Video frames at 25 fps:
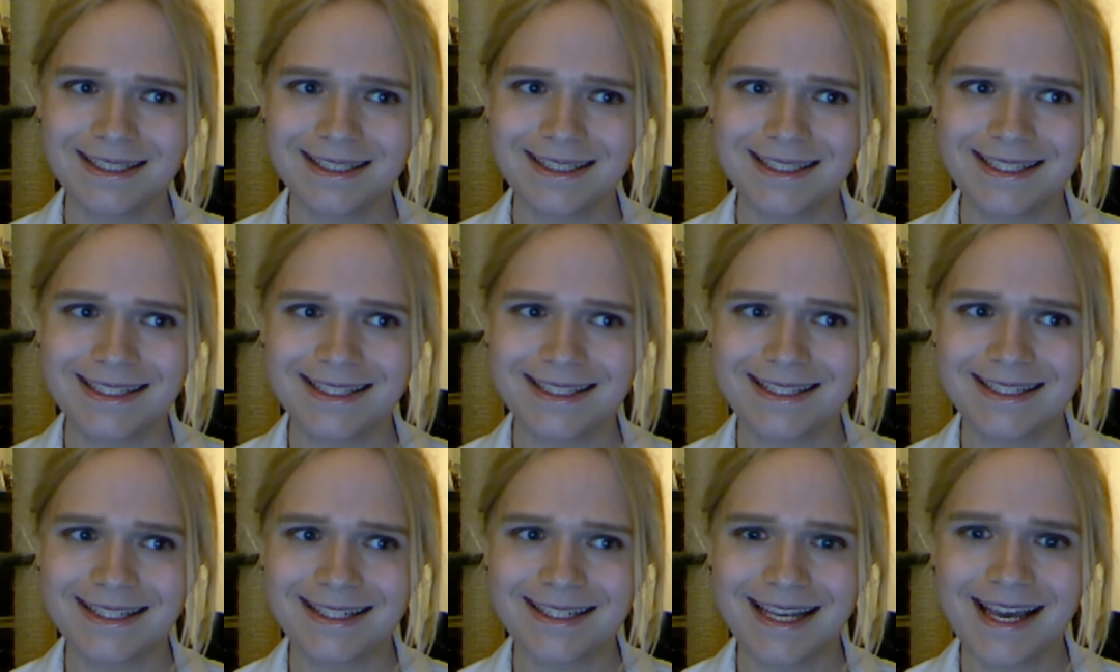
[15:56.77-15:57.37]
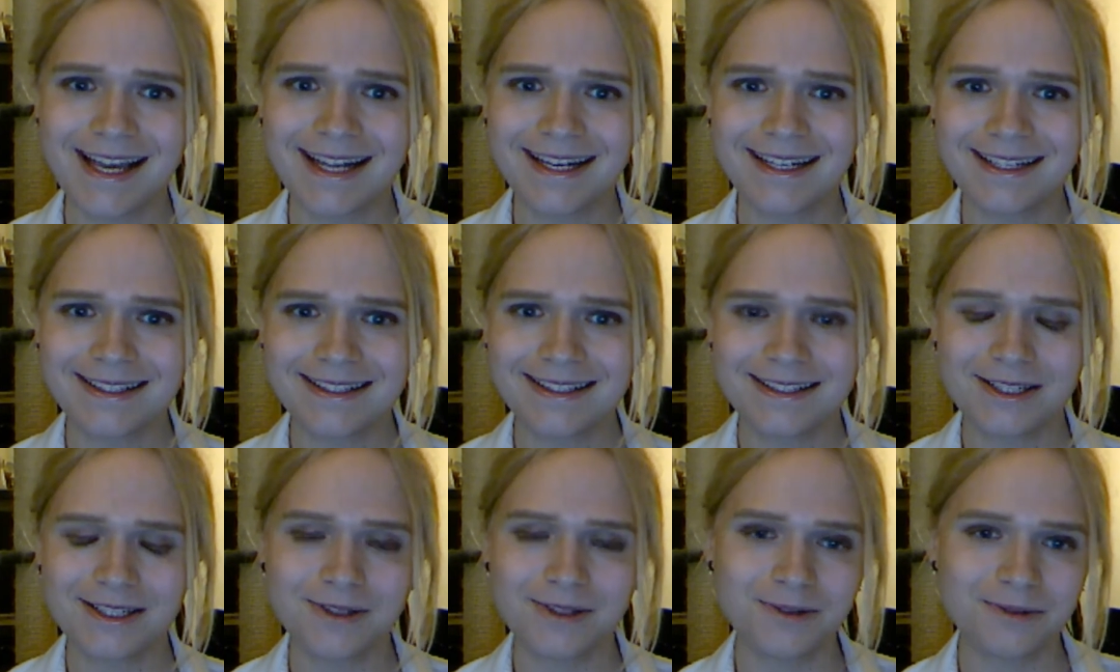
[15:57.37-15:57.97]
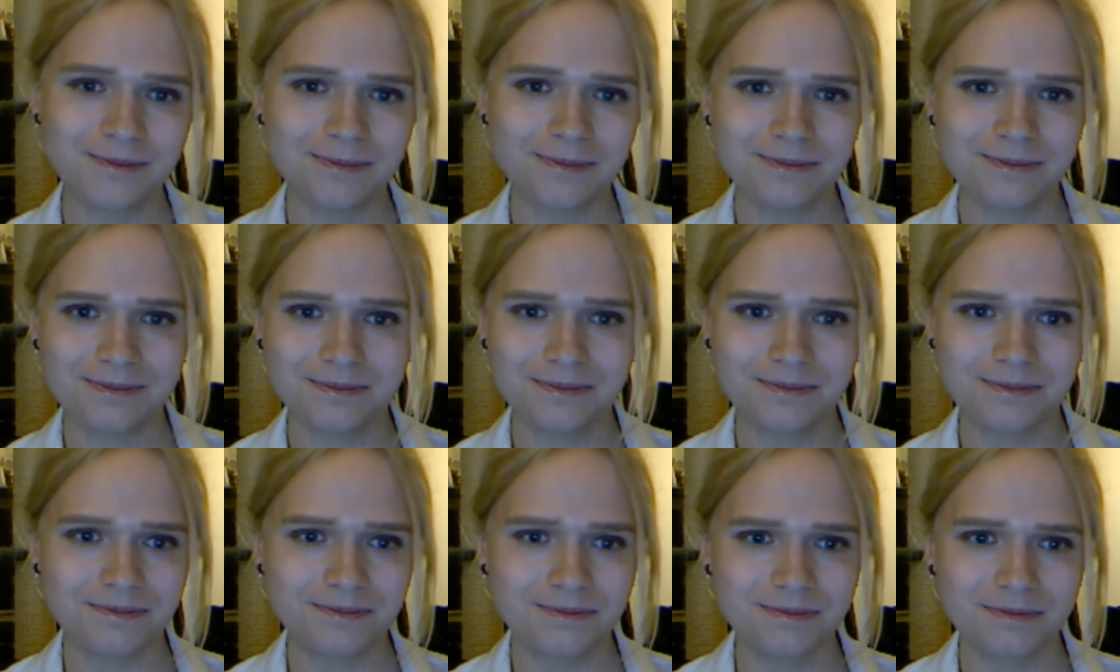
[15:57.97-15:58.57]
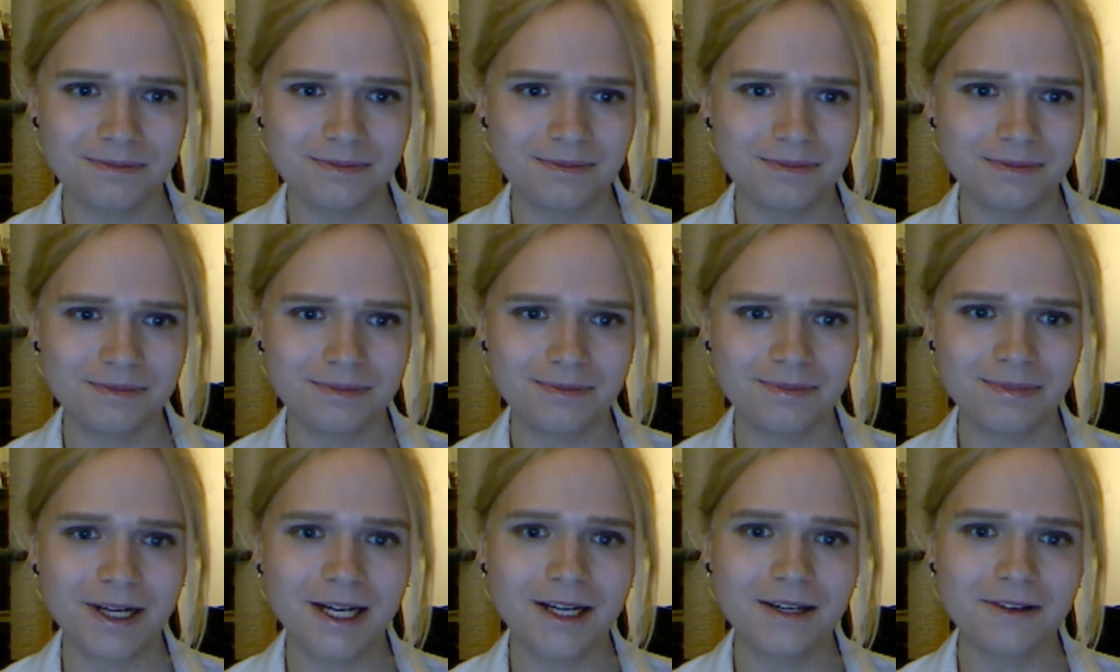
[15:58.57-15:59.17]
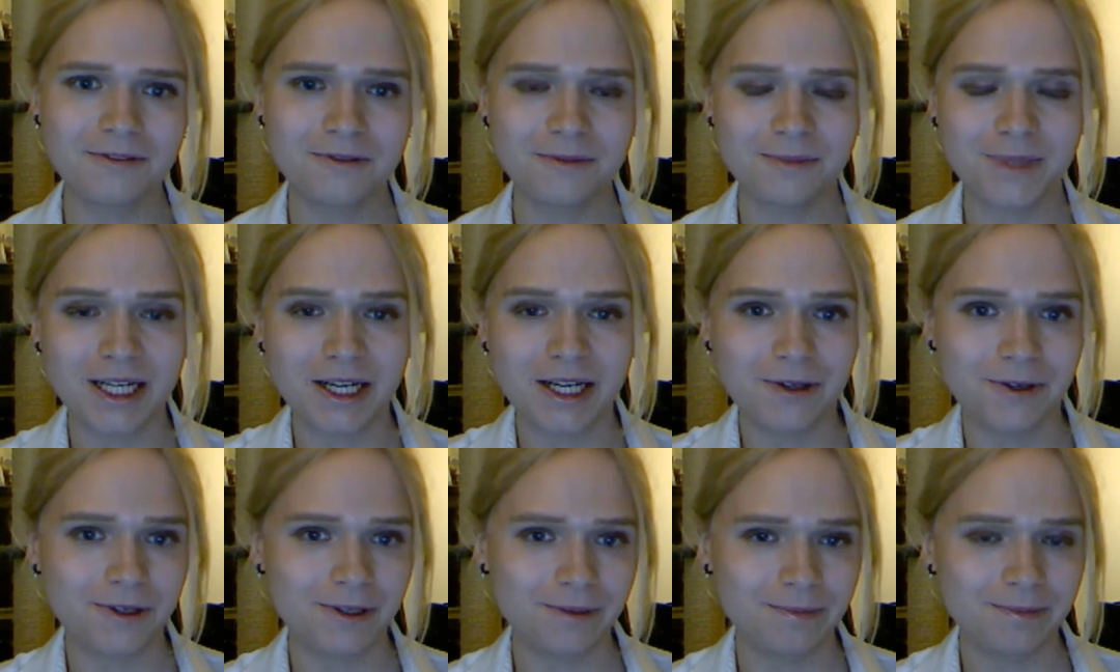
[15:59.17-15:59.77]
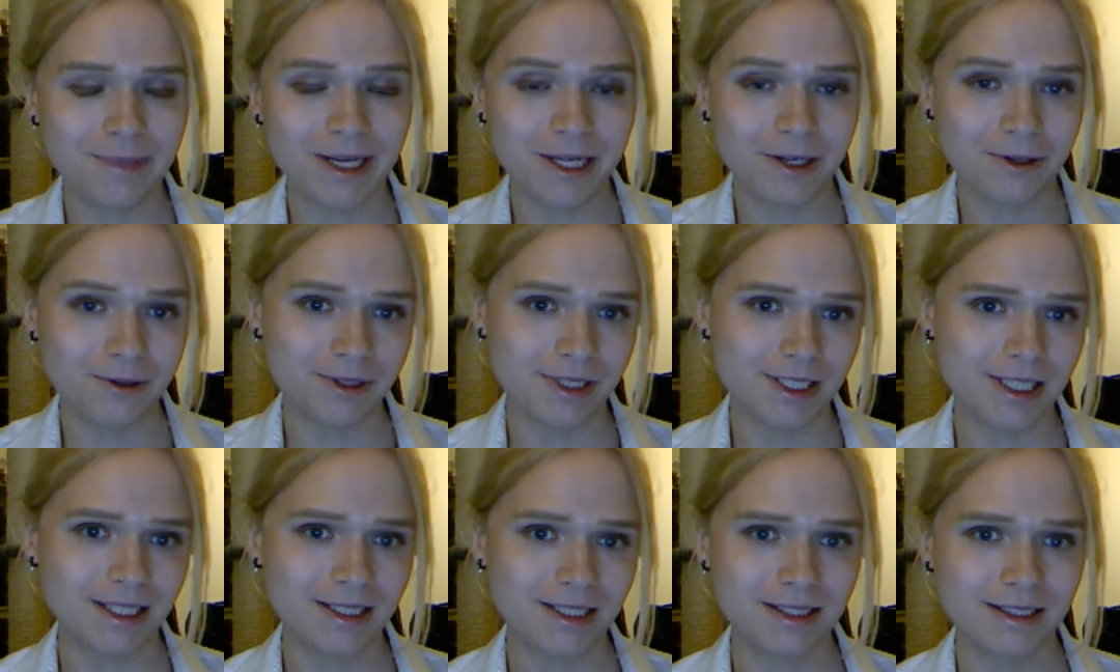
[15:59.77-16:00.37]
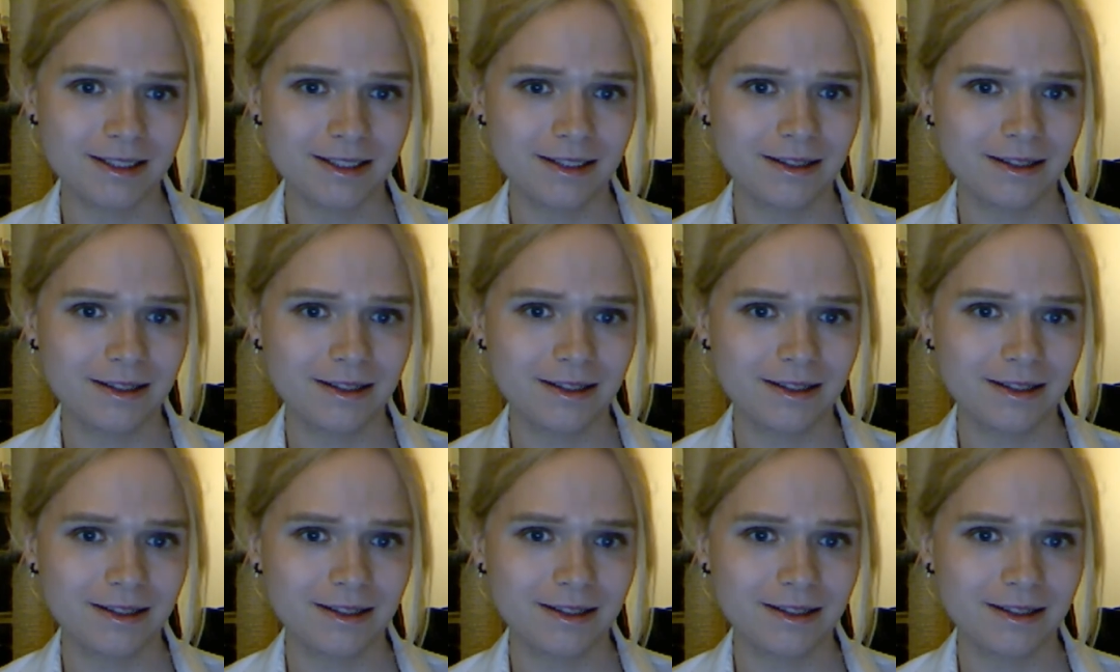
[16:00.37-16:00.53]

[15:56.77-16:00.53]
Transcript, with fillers: stem, you know, part of a minor- minority